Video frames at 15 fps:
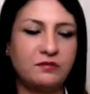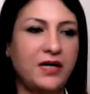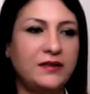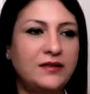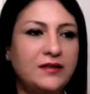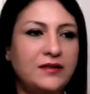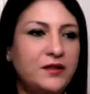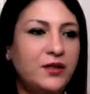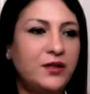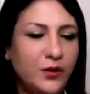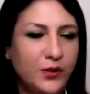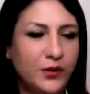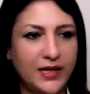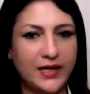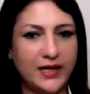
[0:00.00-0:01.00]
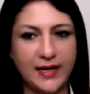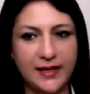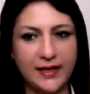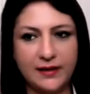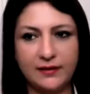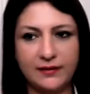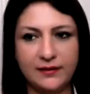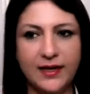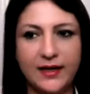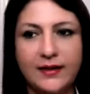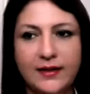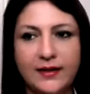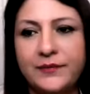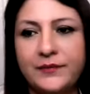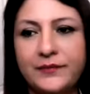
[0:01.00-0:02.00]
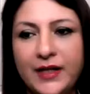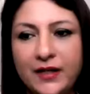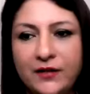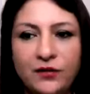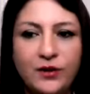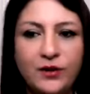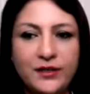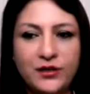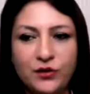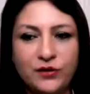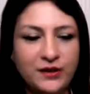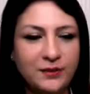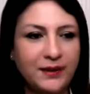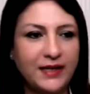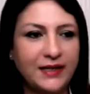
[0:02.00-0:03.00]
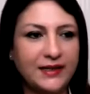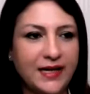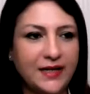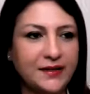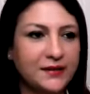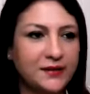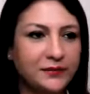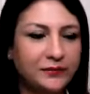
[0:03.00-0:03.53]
others will not really like that. So it shows up like that.